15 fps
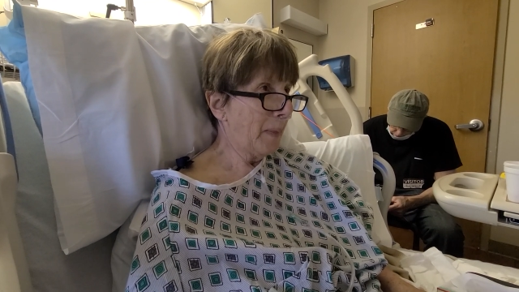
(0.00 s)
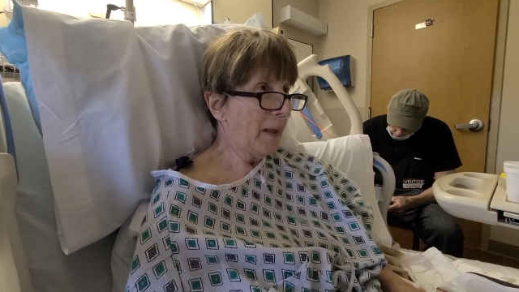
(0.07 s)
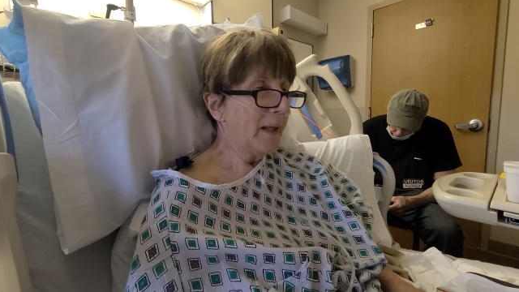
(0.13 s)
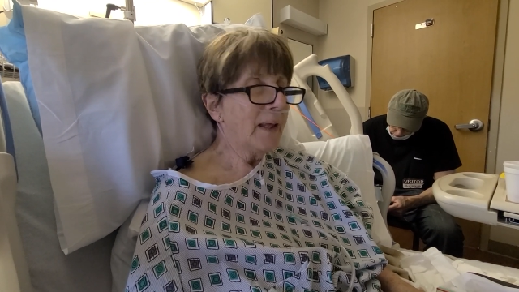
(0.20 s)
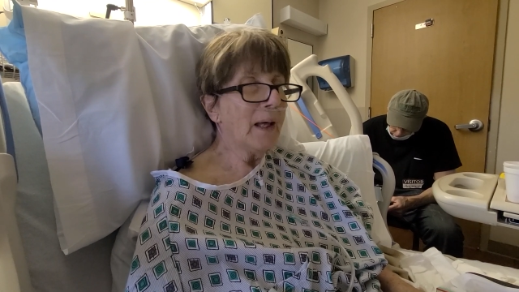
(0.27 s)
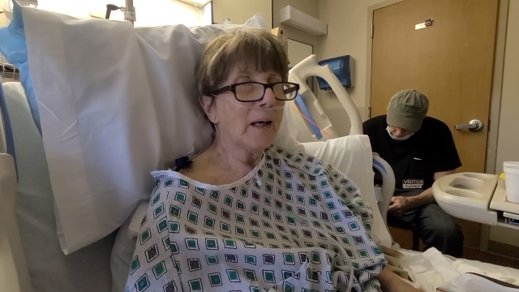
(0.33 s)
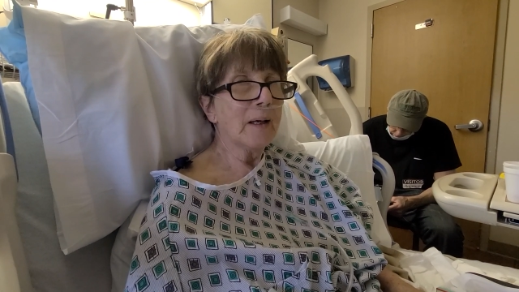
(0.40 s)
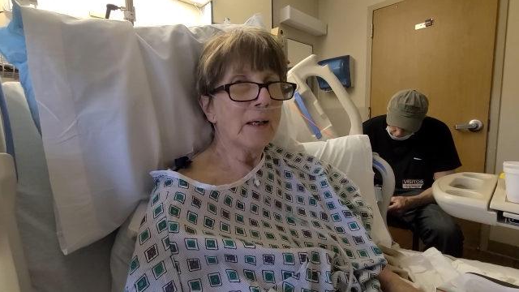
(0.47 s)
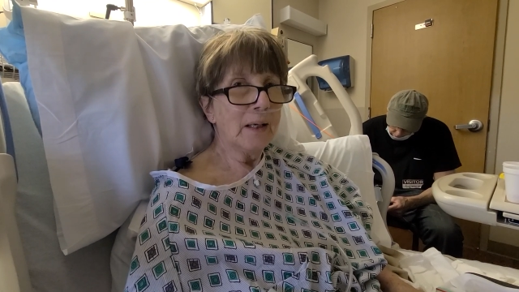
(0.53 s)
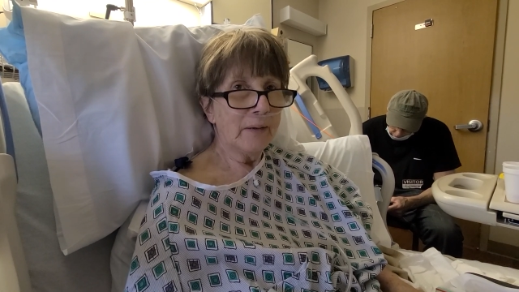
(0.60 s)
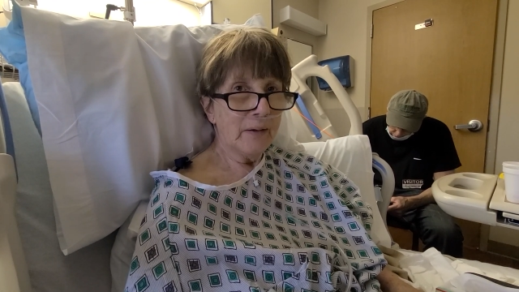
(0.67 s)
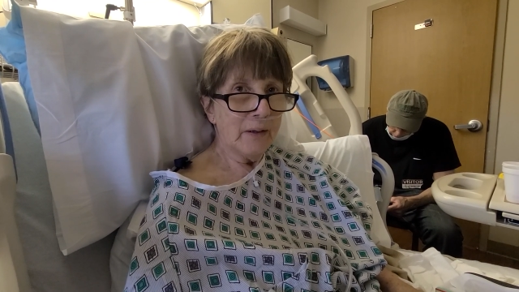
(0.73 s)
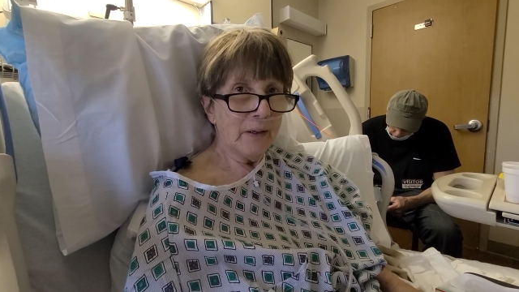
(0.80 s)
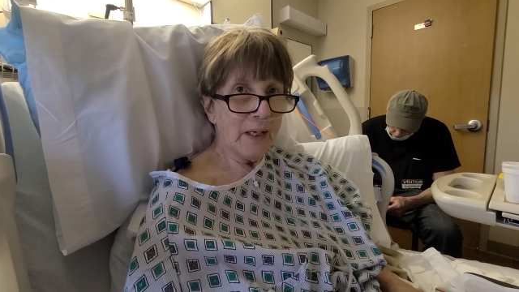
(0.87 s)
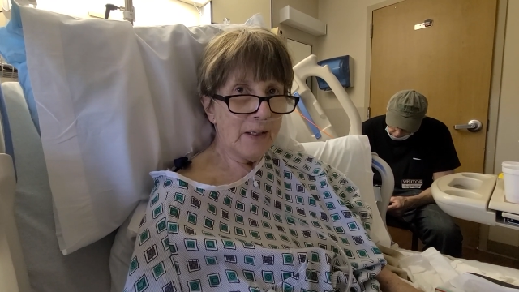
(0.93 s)
Yeah,
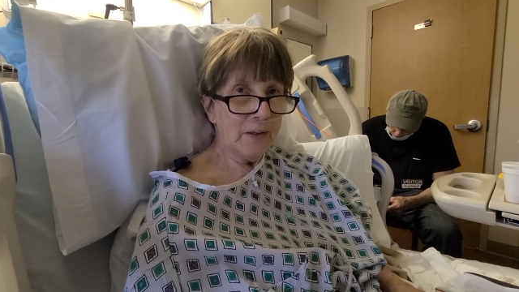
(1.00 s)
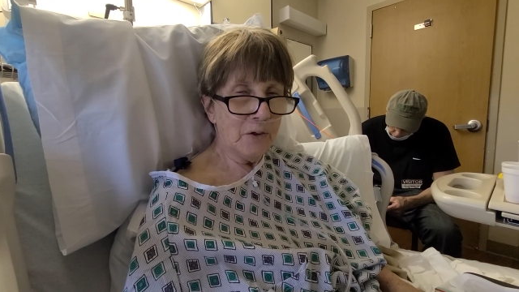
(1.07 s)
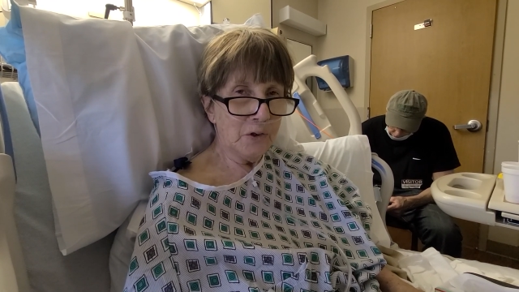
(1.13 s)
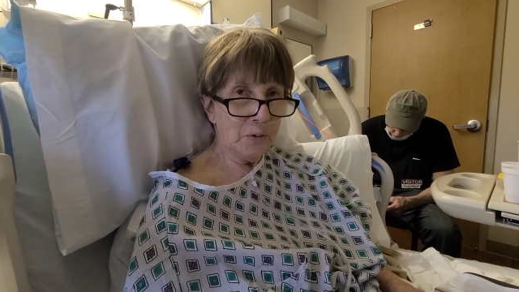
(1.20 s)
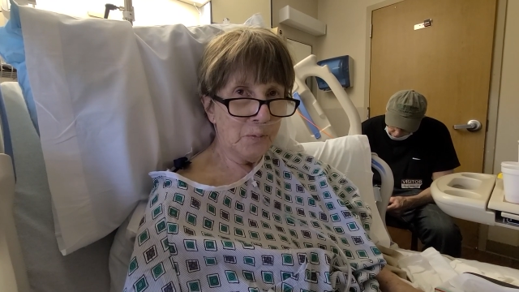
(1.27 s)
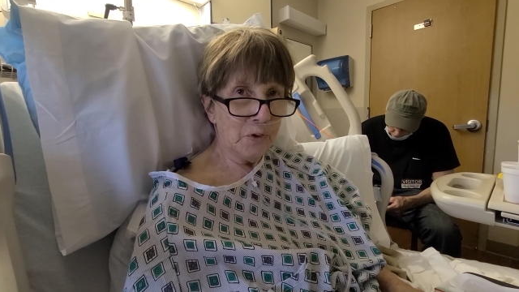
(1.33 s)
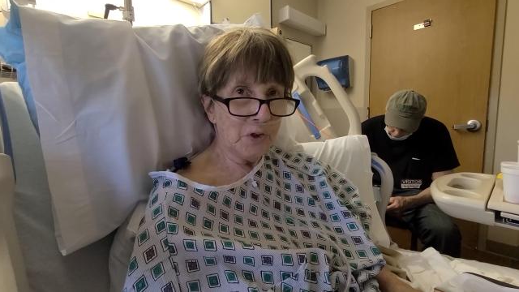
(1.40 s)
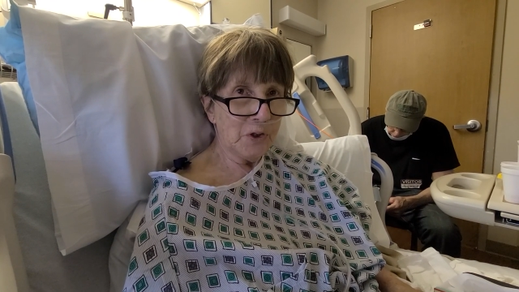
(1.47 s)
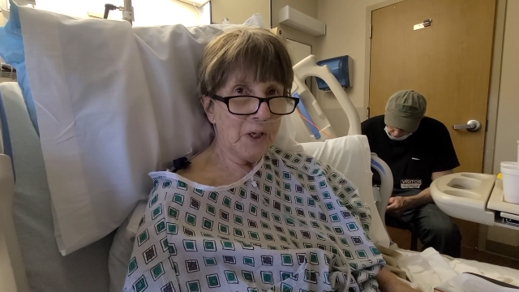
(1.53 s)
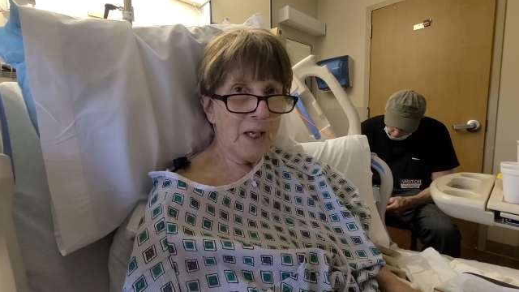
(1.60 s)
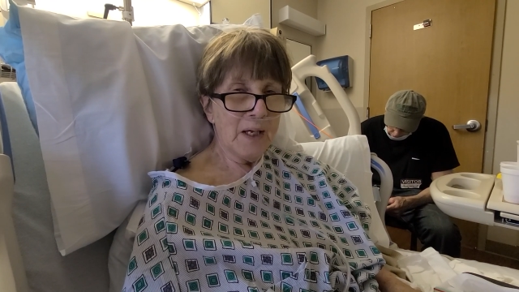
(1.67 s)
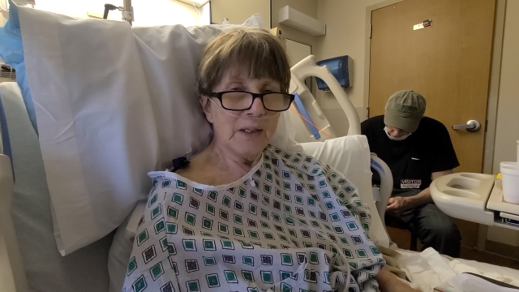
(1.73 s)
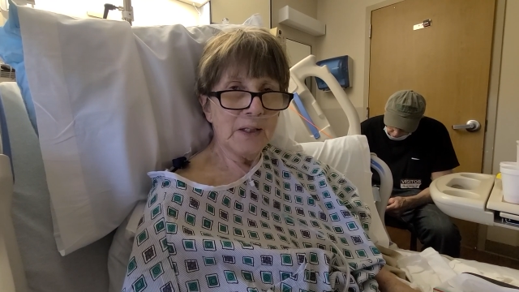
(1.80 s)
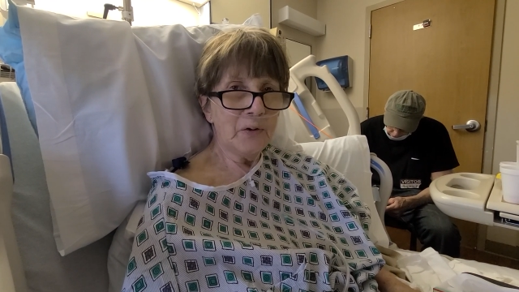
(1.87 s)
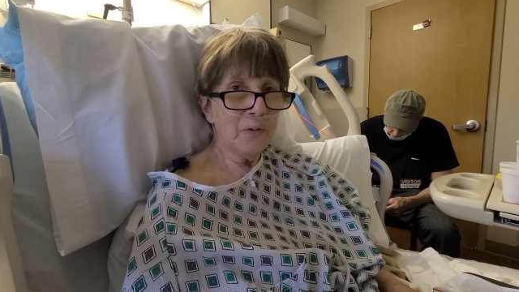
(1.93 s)
and those are books that
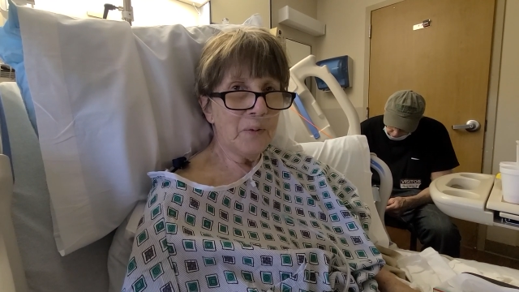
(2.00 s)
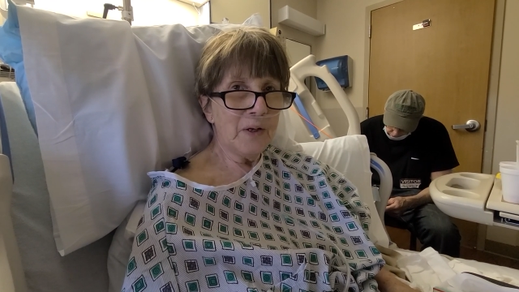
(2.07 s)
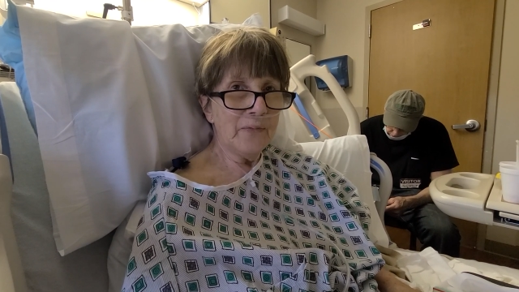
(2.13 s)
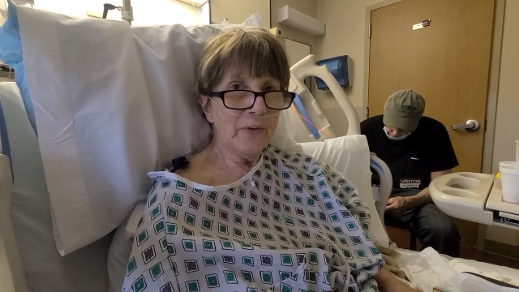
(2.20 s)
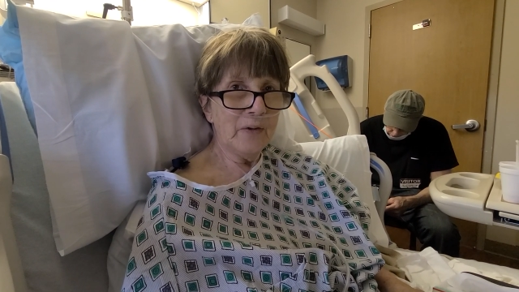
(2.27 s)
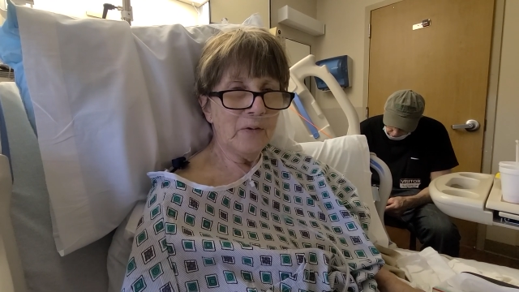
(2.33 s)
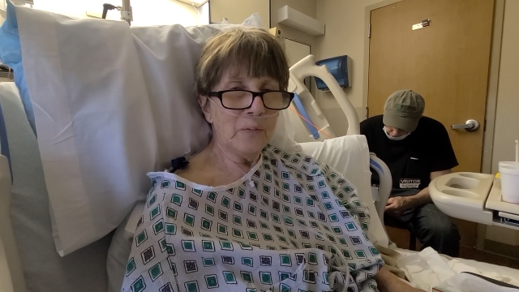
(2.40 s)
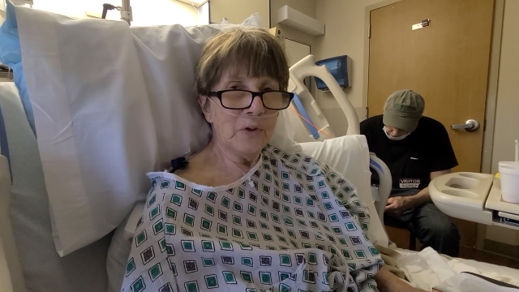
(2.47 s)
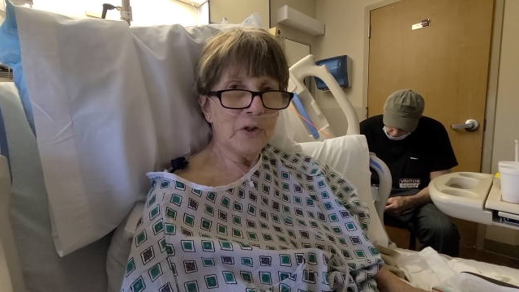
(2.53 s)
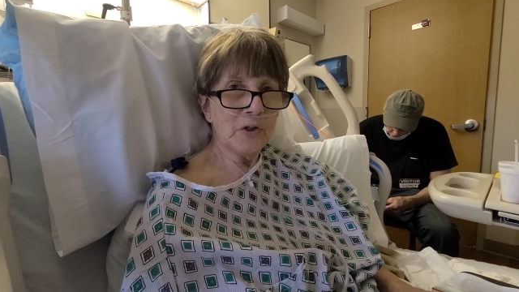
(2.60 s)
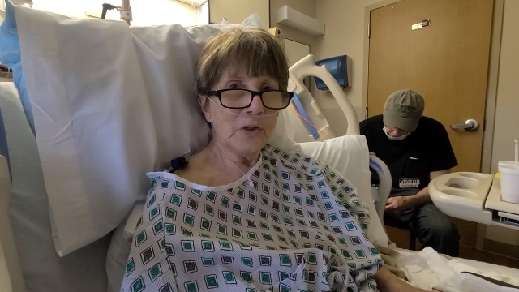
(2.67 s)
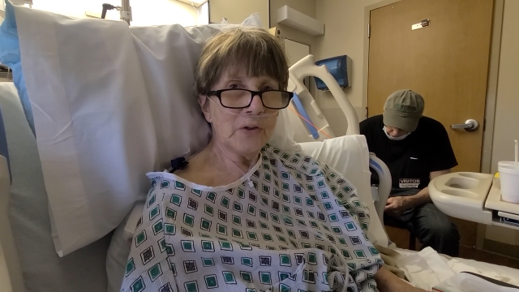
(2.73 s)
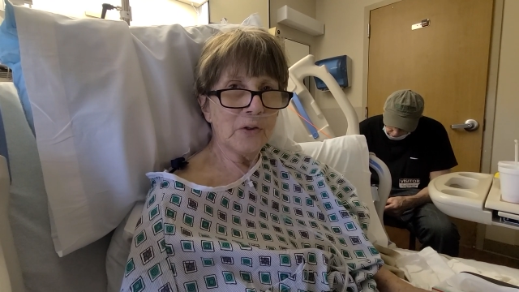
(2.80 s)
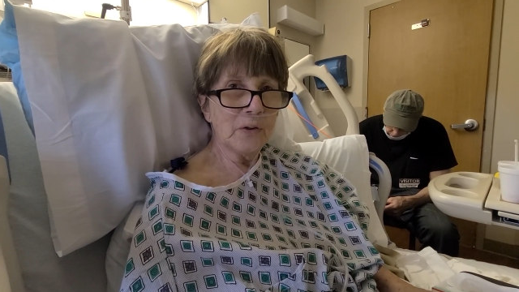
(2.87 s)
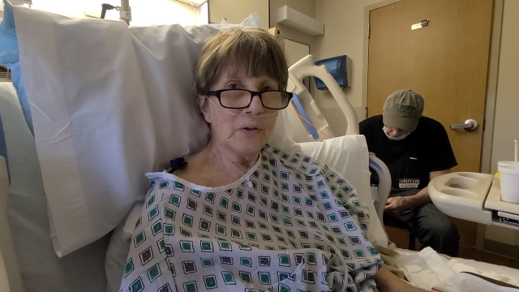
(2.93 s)
some of my favorite books.
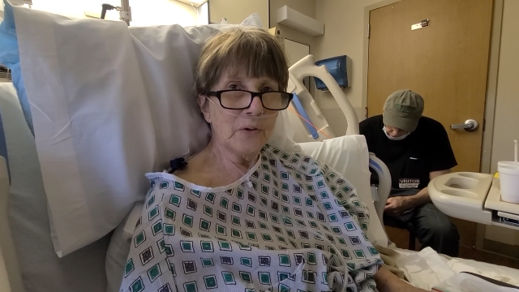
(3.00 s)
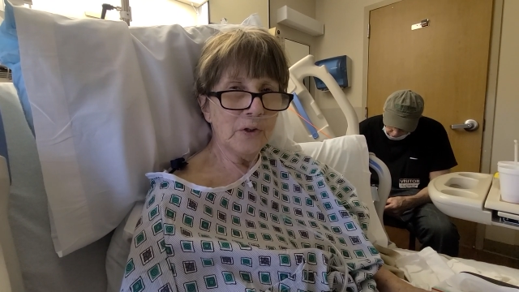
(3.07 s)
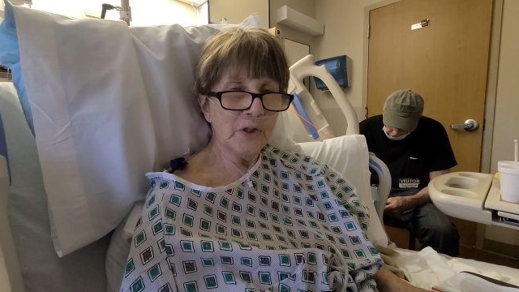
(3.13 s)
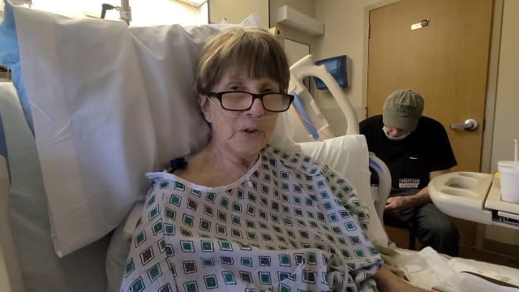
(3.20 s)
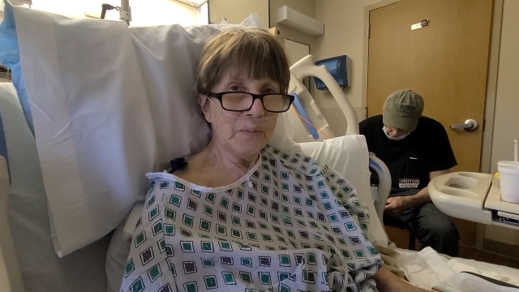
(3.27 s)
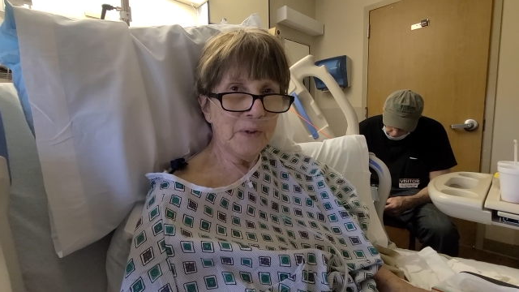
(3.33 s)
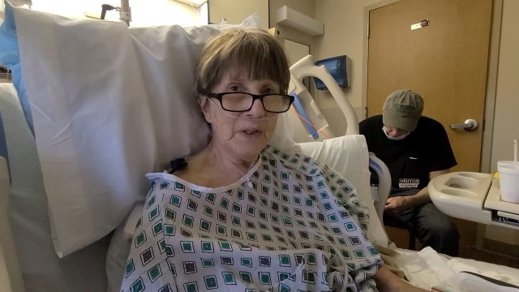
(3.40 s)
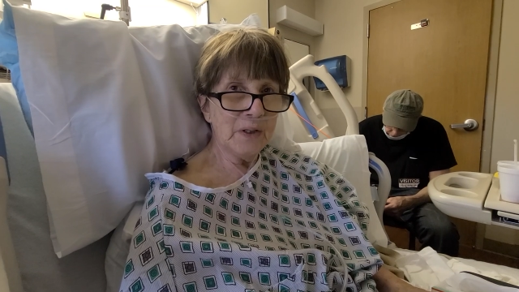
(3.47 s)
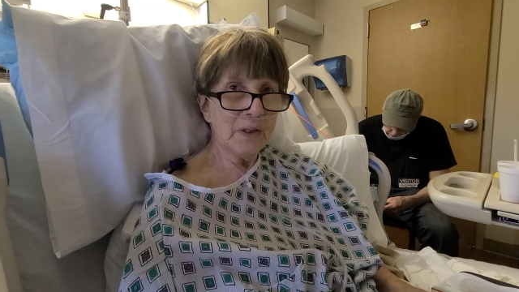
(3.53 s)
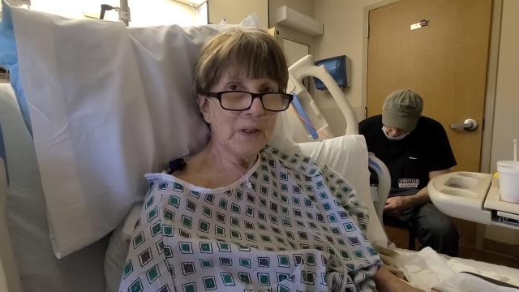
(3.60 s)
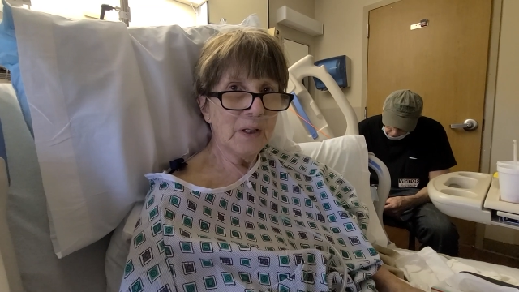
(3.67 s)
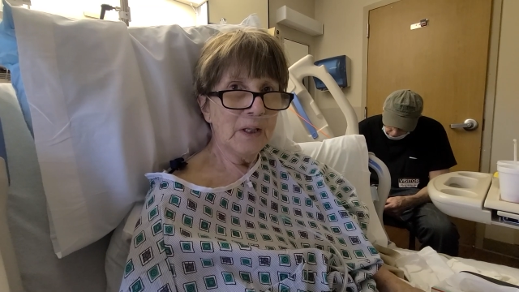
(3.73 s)
Just some Christmas.